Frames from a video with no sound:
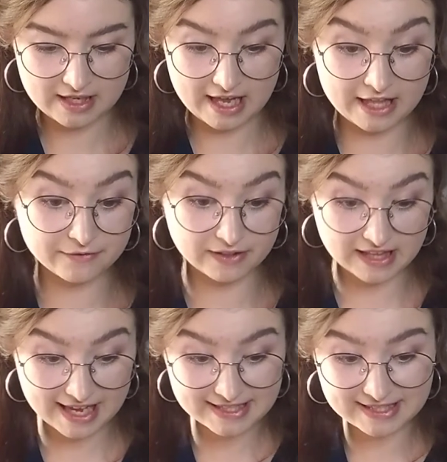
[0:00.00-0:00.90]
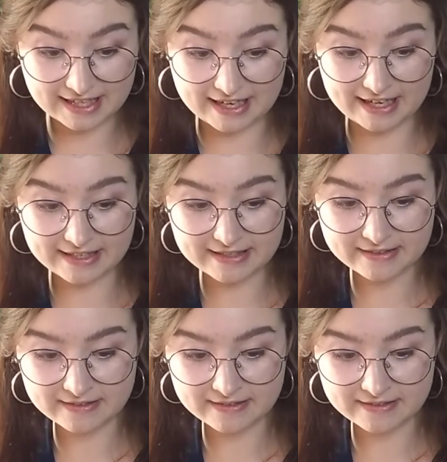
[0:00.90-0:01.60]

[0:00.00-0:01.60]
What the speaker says: And the last card,